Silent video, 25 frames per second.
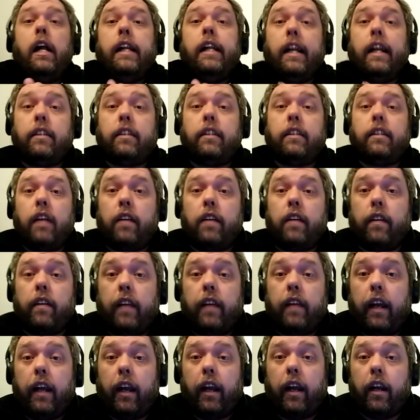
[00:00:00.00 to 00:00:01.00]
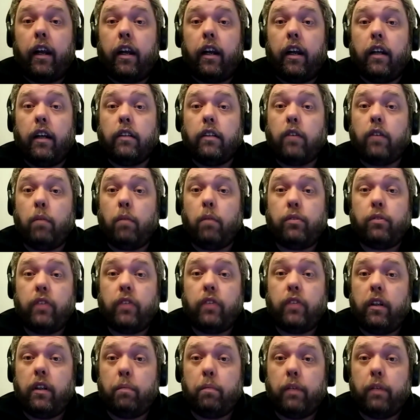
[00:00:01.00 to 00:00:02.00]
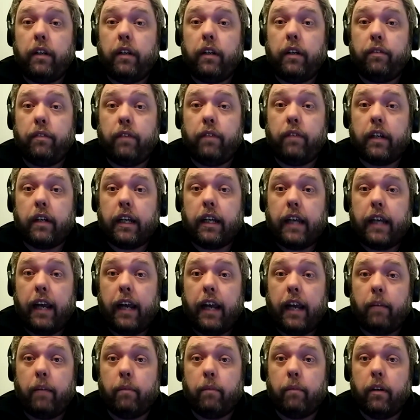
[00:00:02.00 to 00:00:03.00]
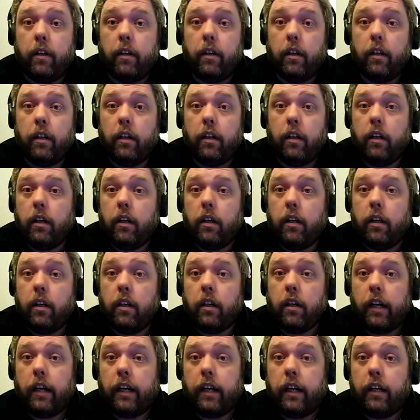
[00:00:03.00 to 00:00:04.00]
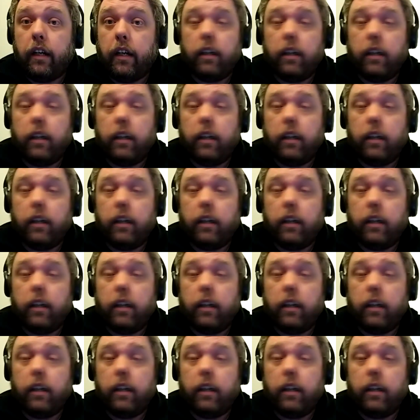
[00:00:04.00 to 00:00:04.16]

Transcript: That's the other thing. So I'm sitting there playing the fucking game, right?